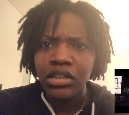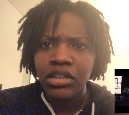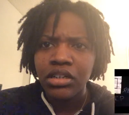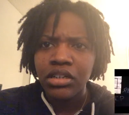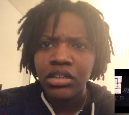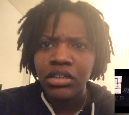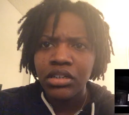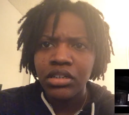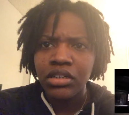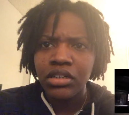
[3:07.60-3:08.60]

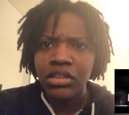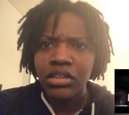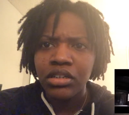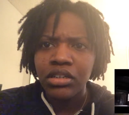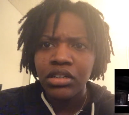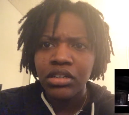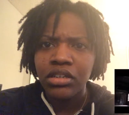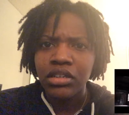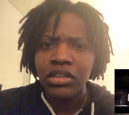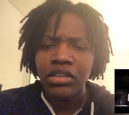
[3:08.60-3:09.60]

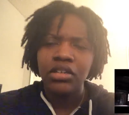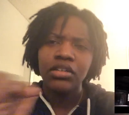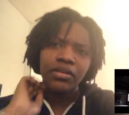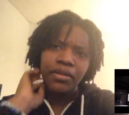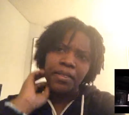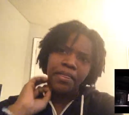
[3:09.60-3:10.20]
No one is speaking in this clip.